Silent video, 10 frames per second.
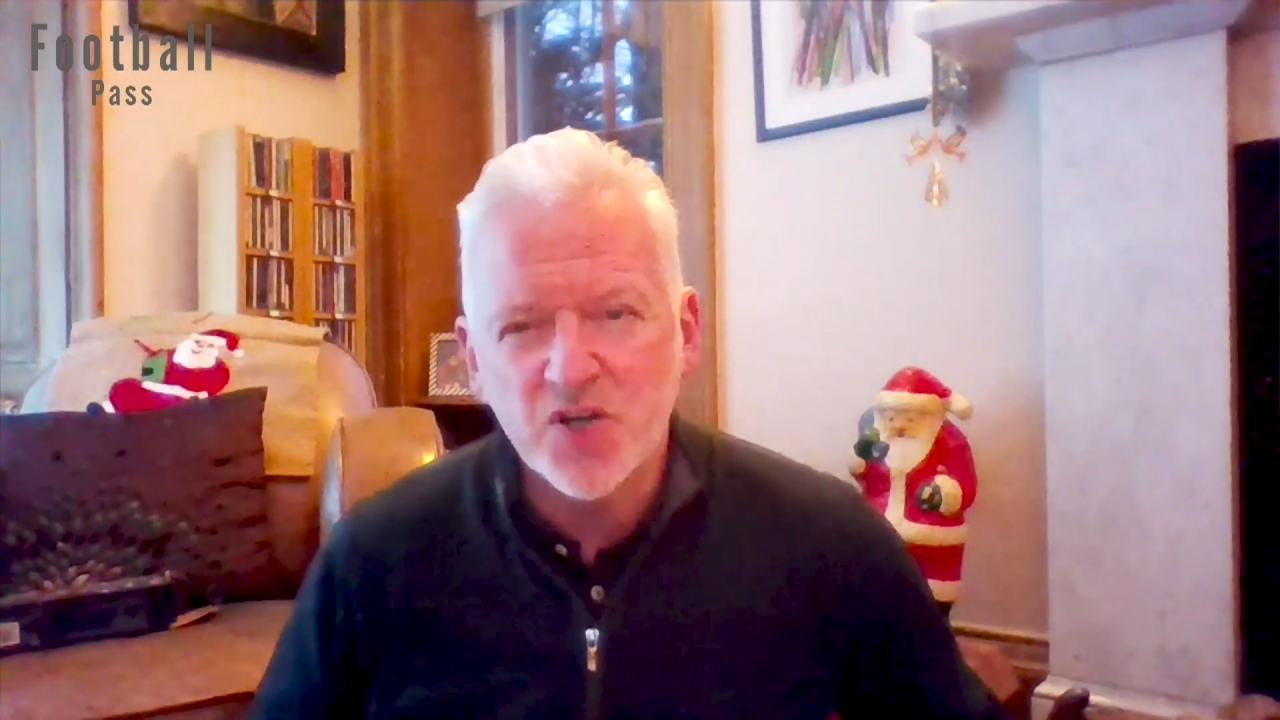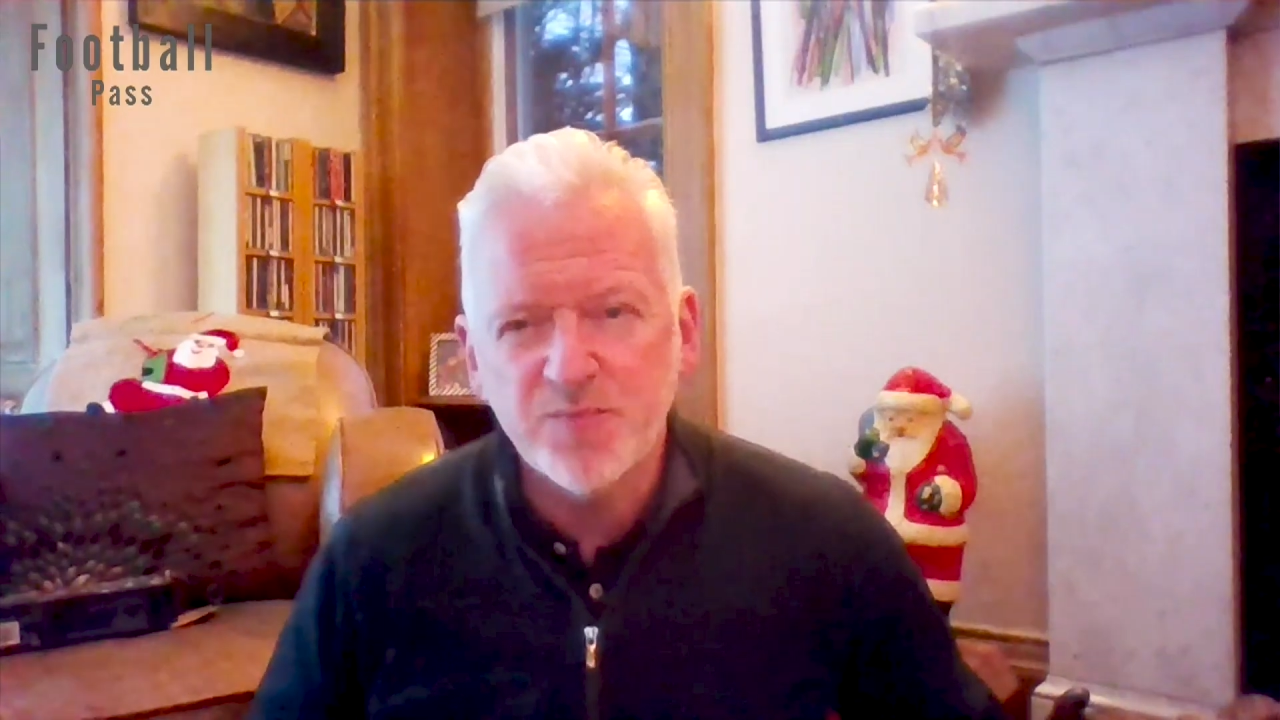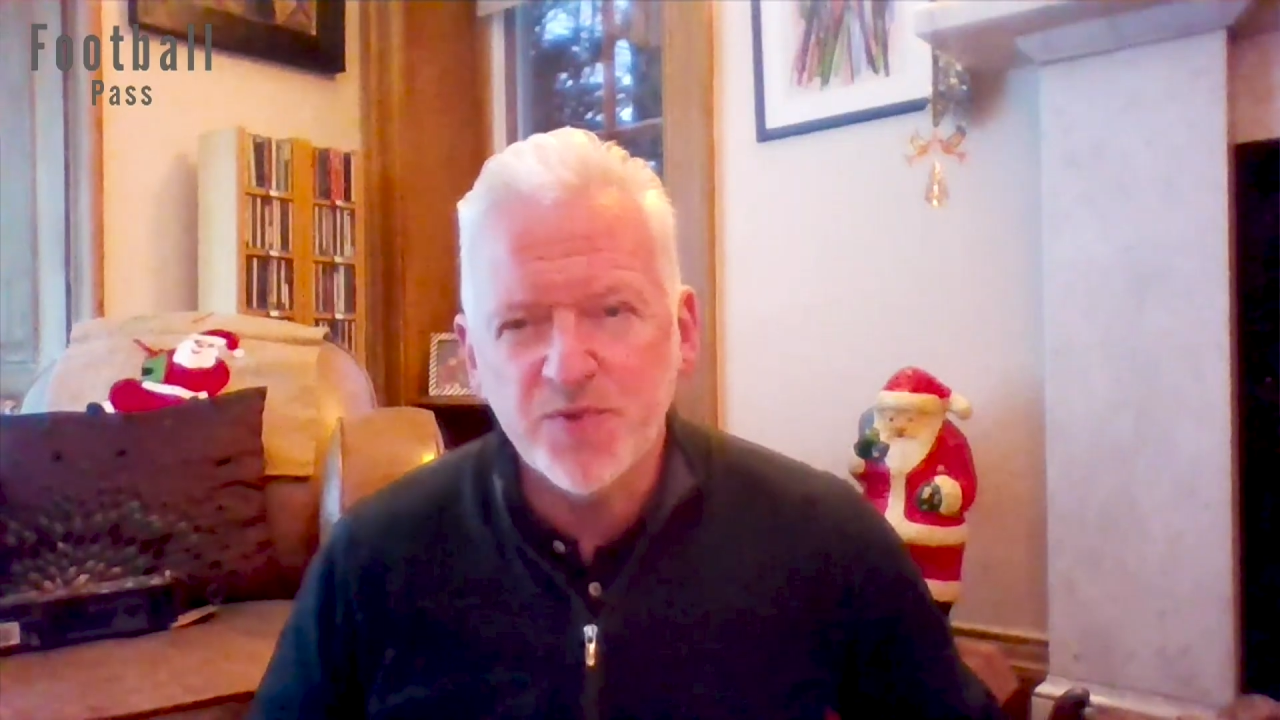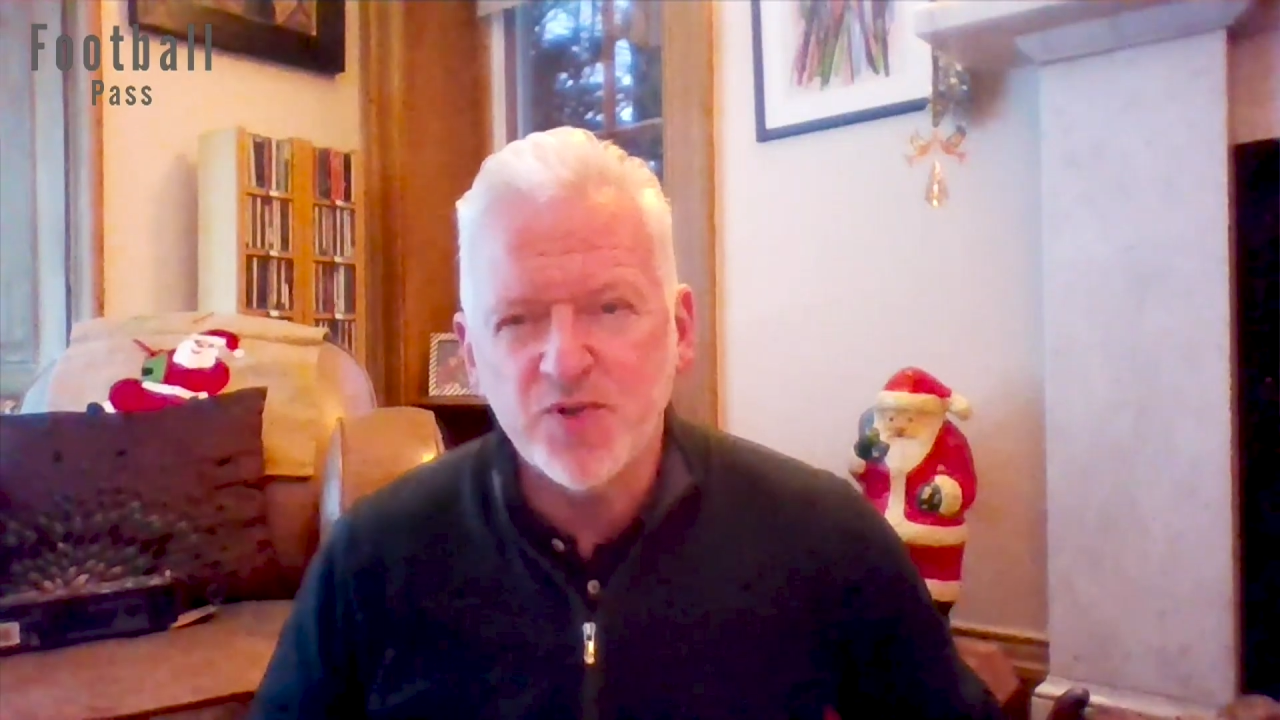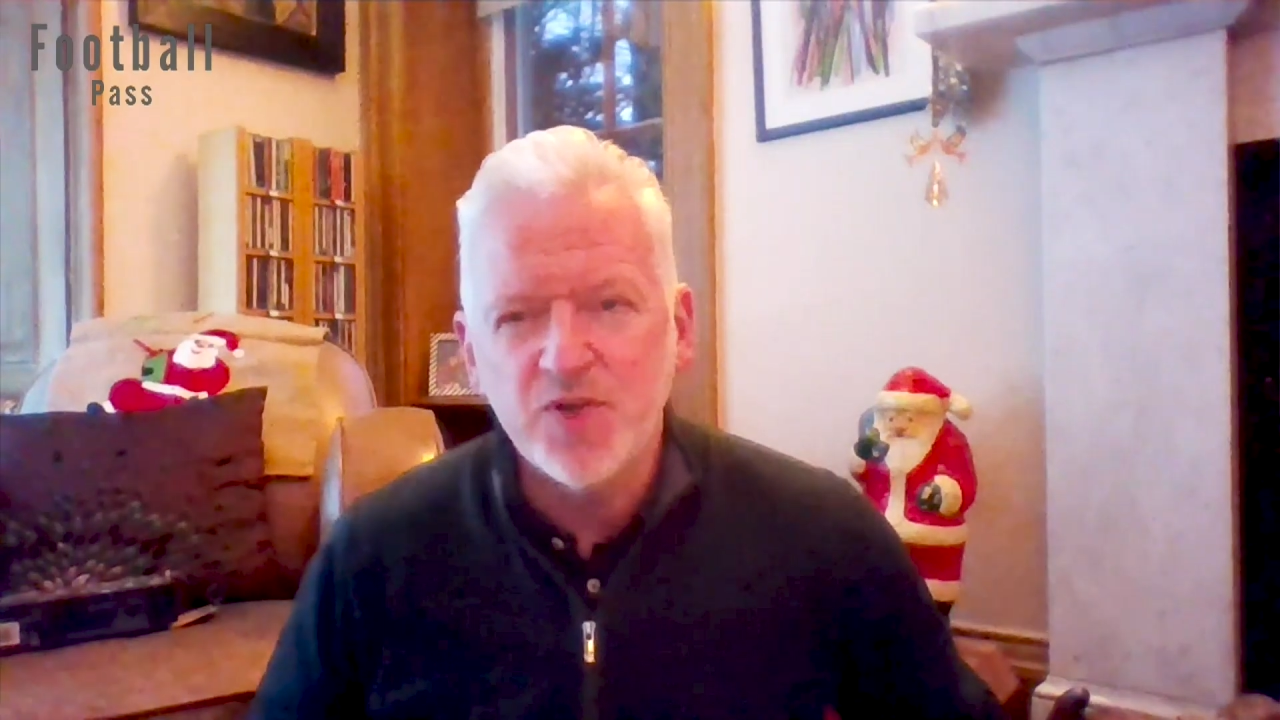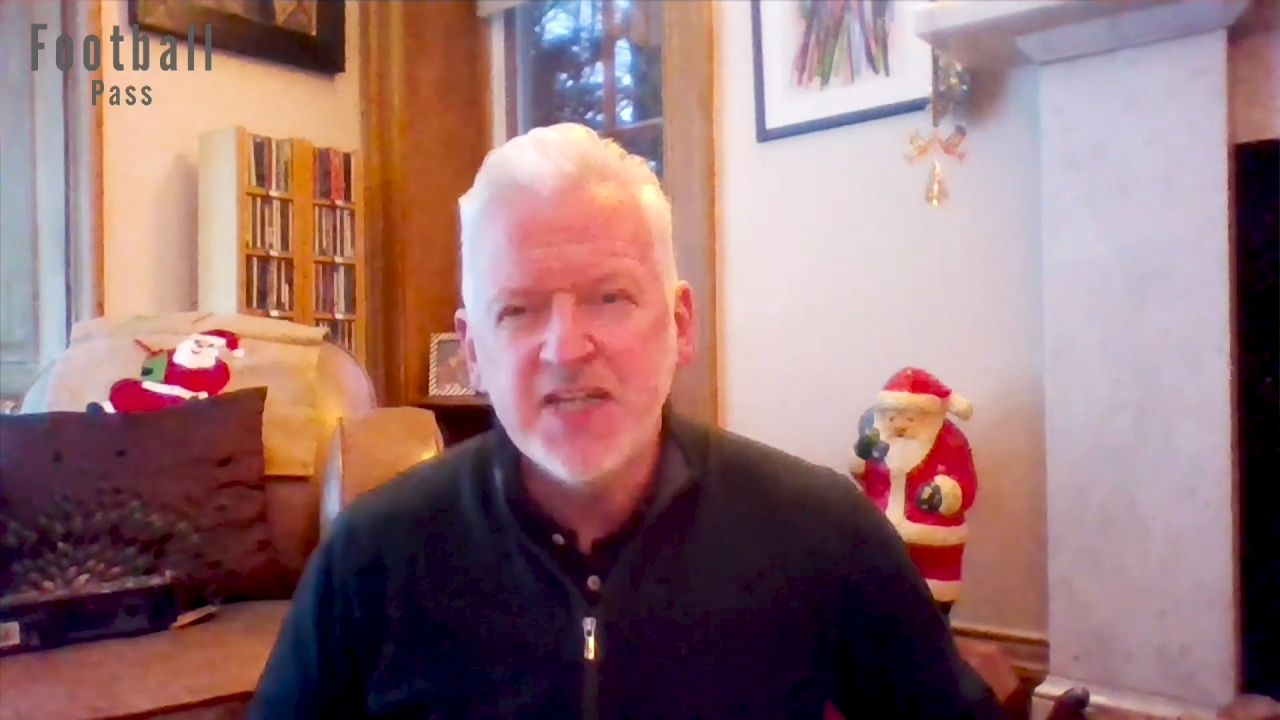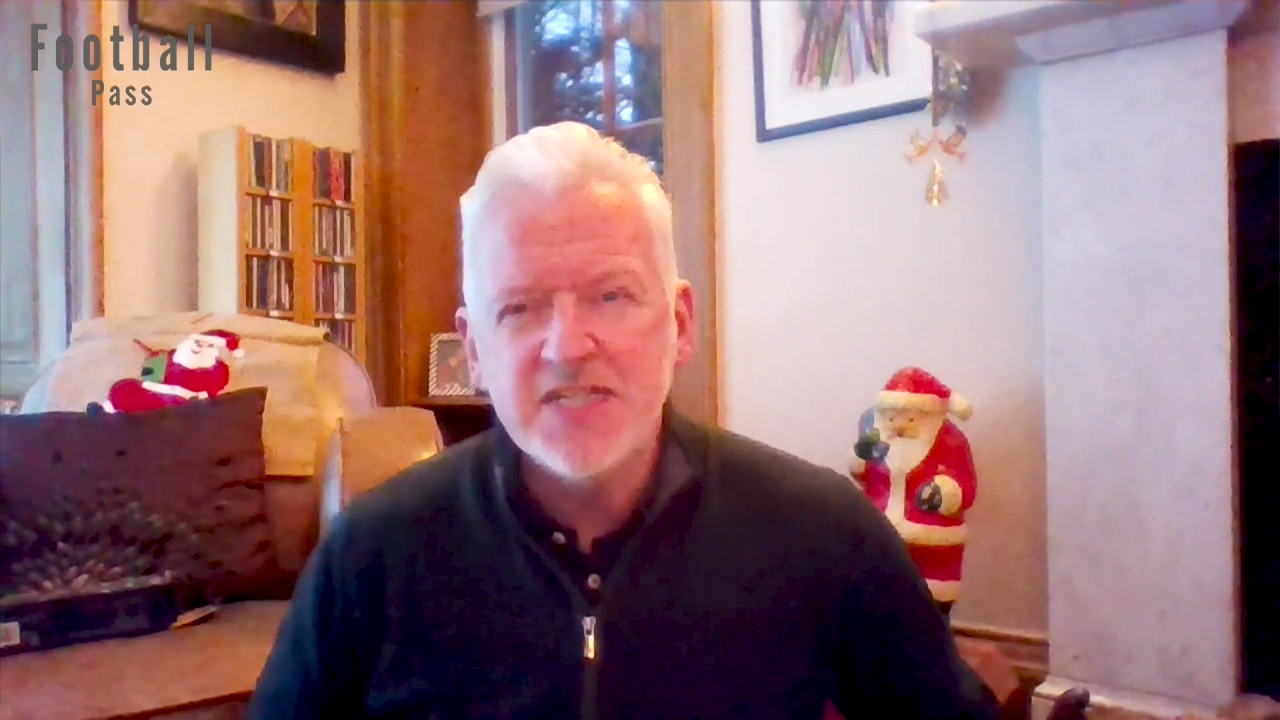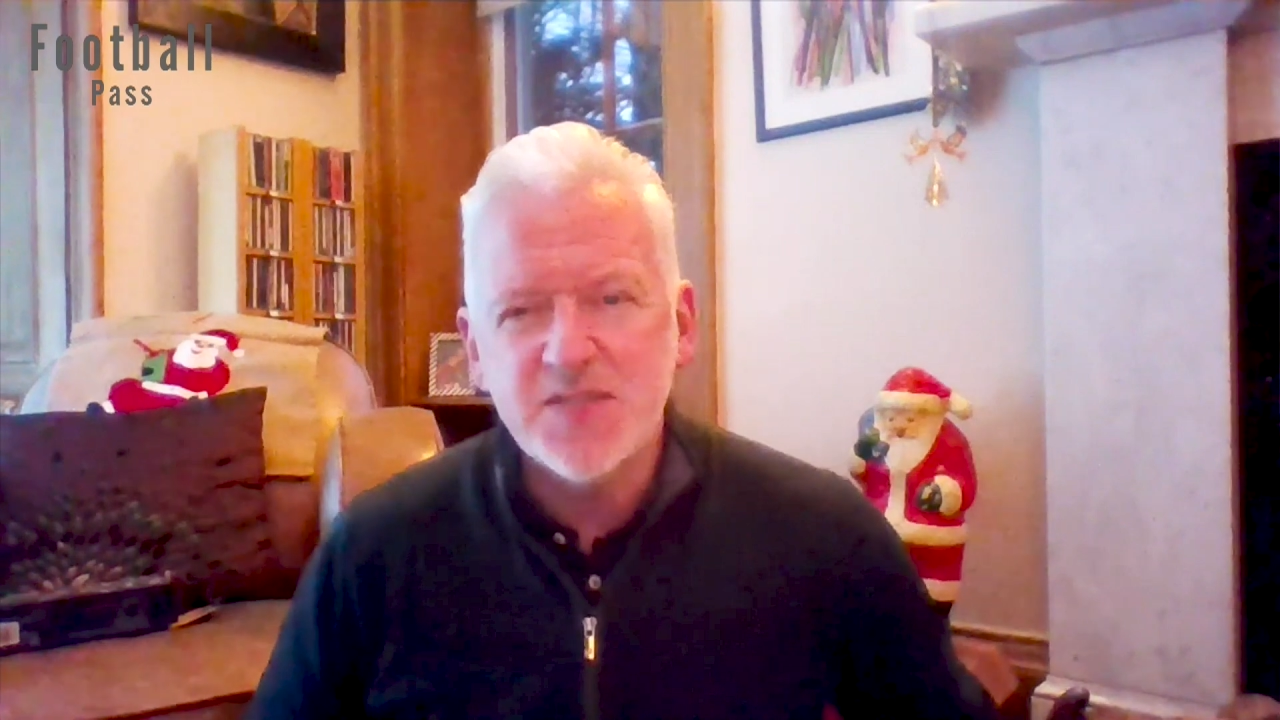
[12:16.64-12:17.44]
Turnbull